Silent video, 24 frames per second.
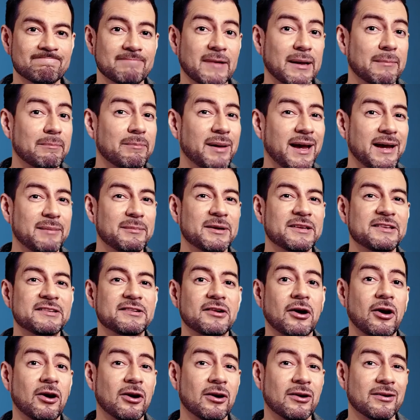Payments
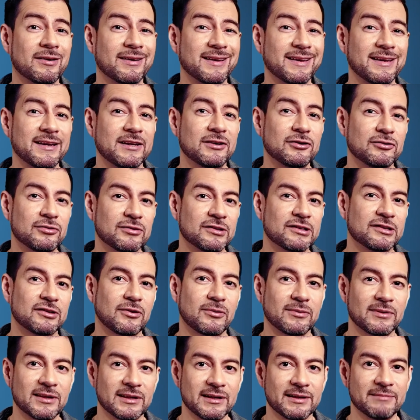are interest
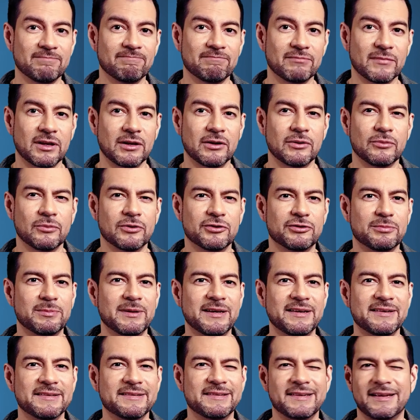only, which
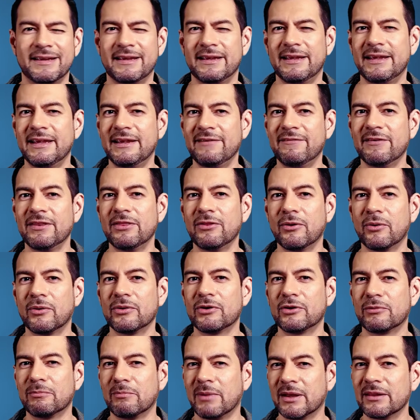means even though
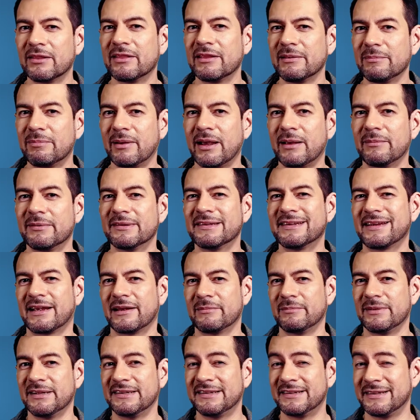your monthly payments can
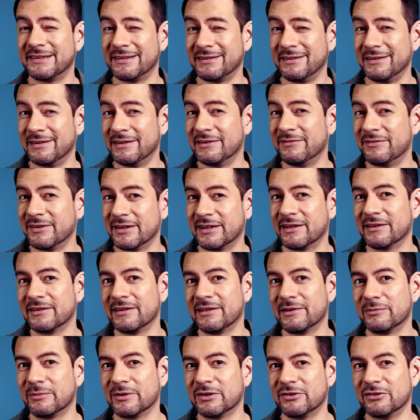be
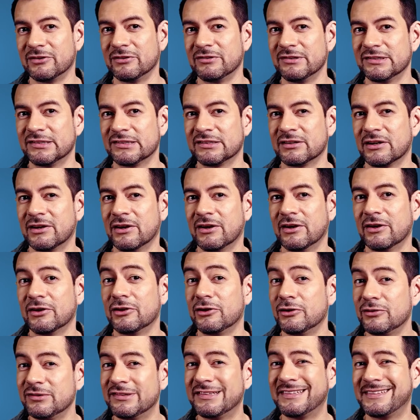significantly reduced,
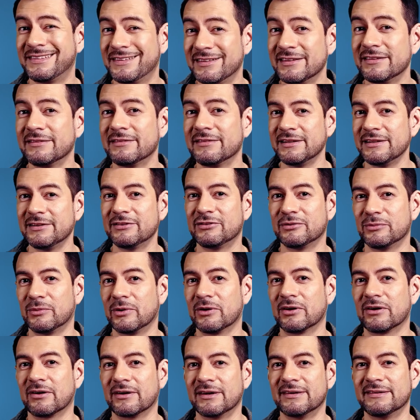you still to
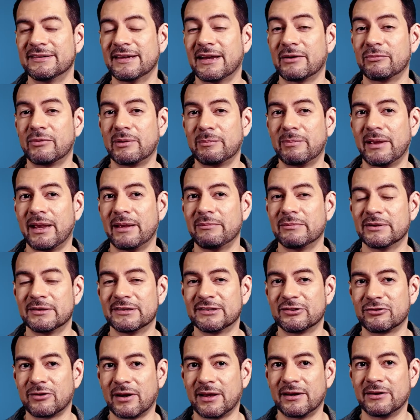work on a debt repayment
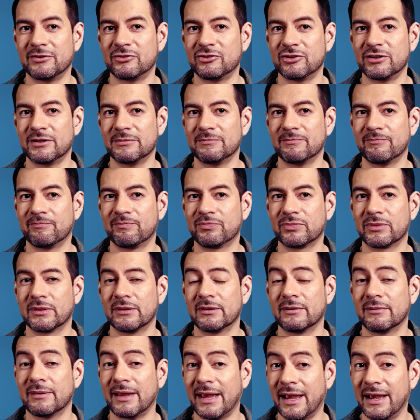strategy.
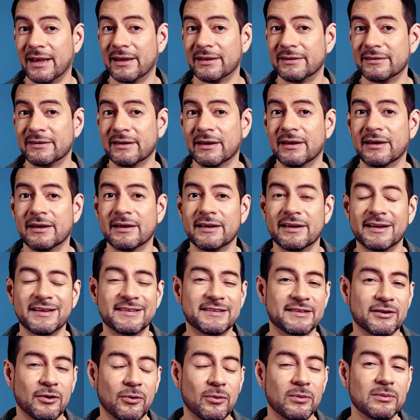And
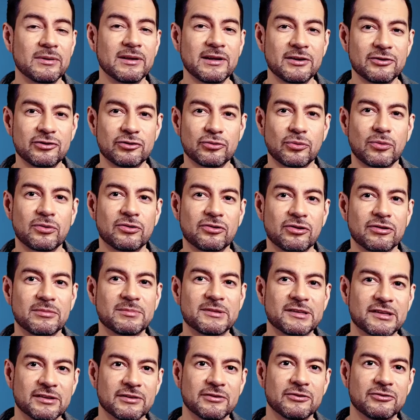it's only a short-term
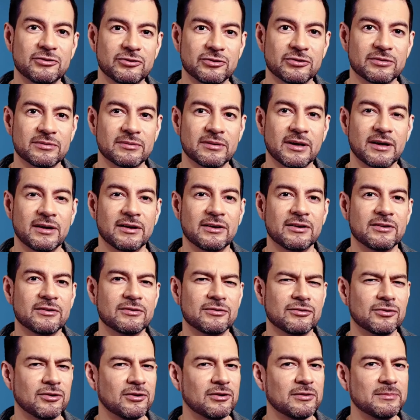solution.
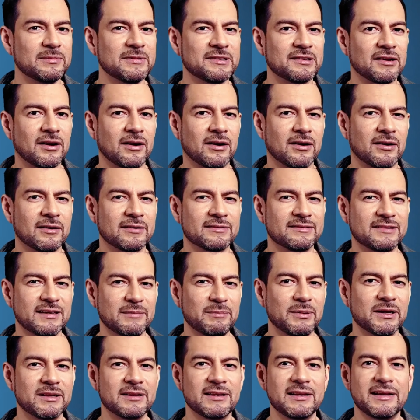Terms are
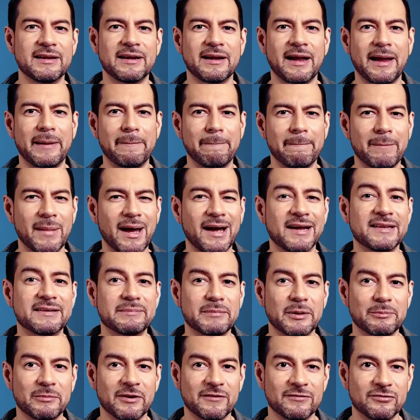typically a
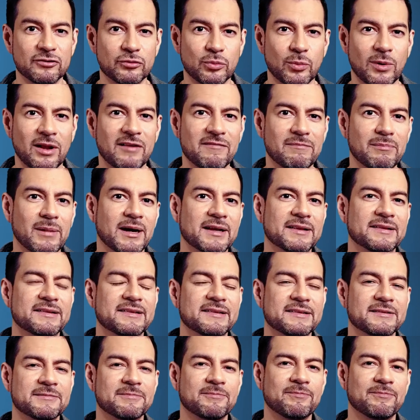maximum of 12 months.